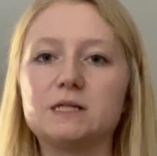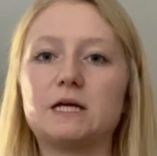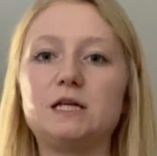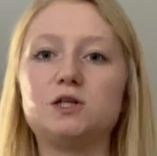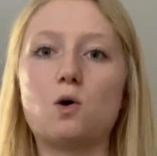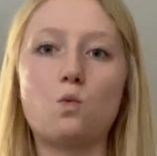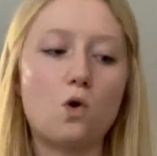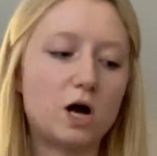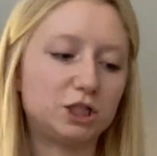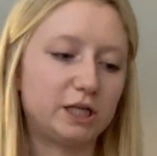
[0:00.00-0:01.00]
I need to
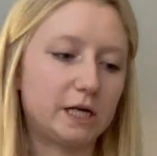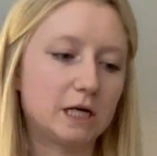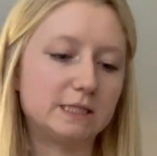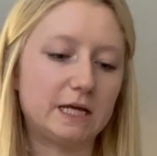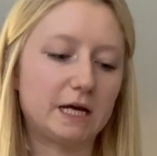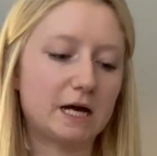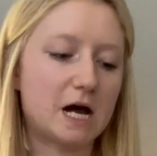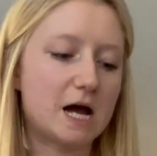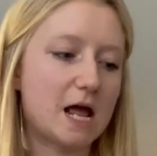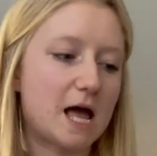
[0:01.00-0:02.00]
wash it because it
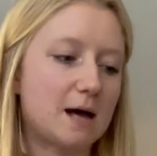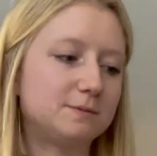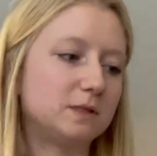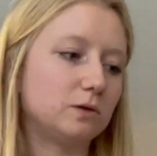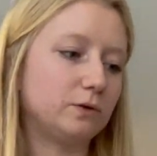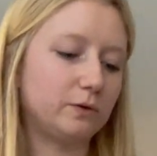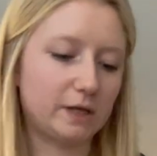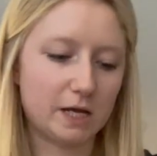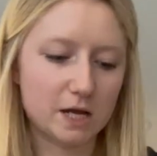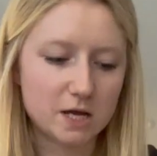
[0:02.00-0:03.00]
got
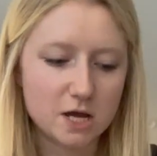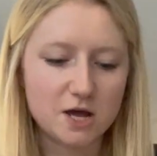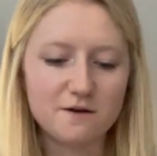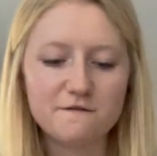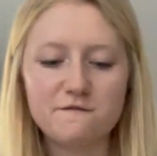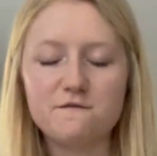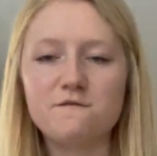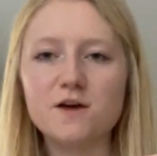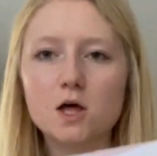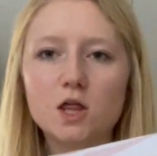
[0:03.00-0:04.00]
absolutely
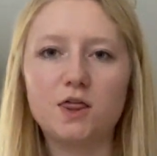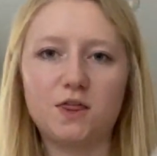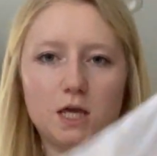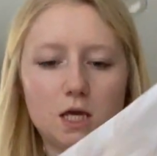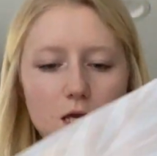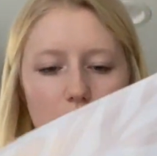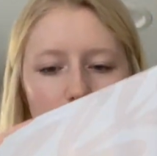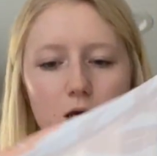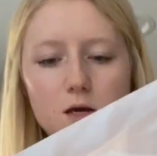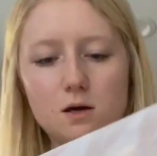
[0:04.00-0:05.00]

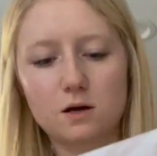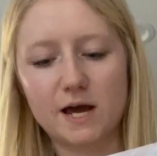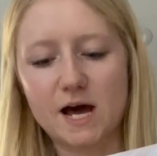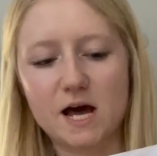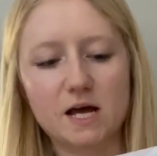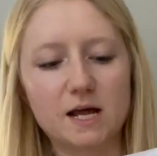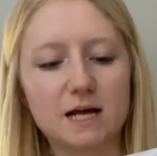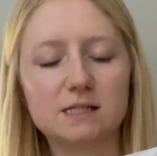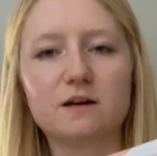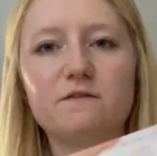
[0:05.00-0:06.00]
filthy at
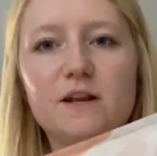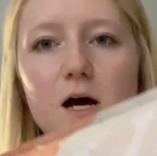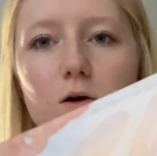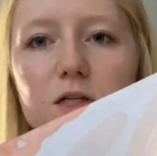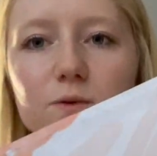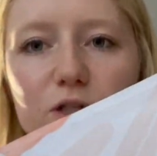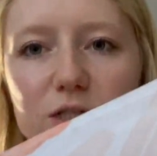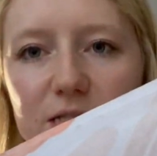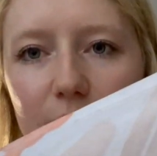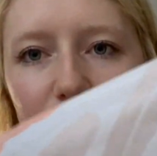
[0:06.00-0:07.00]
SF Now because we were
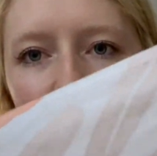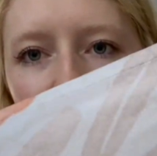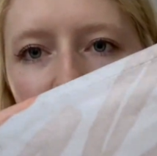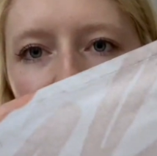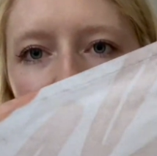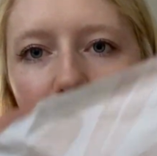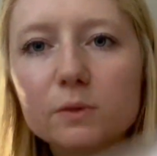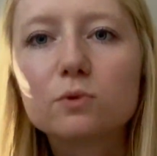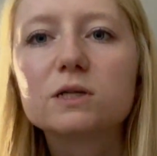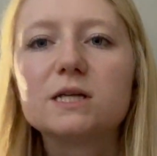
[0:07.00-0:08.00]
just stepping on it and other
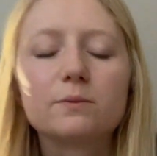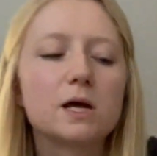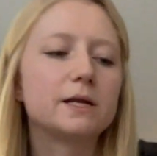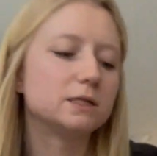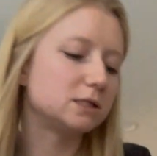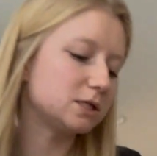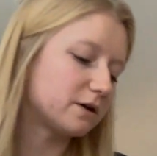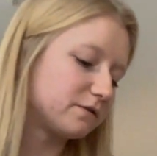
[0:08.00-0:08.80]
people were stepping on it and stuff.